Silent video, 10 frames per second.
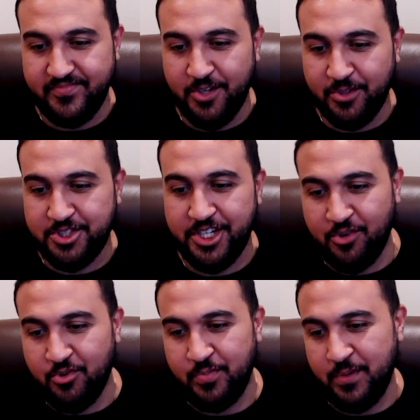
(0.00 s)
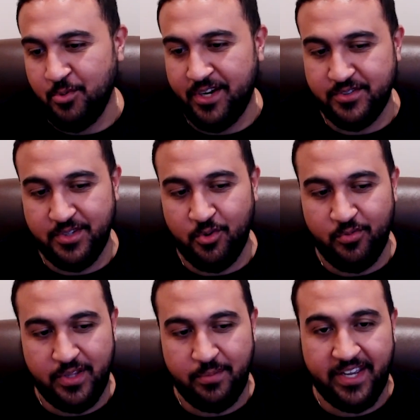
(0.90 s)
to share with people, right, in order
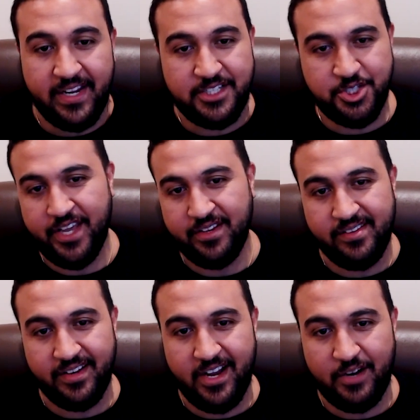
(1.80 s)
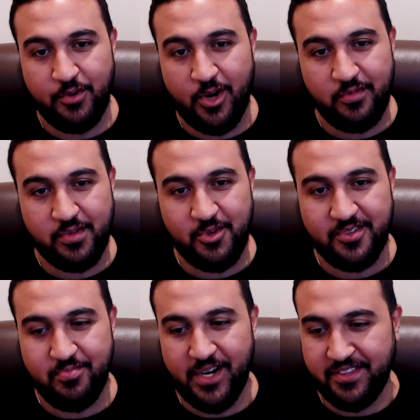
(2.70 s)
for them to get educated and kind of feel comfortable. But I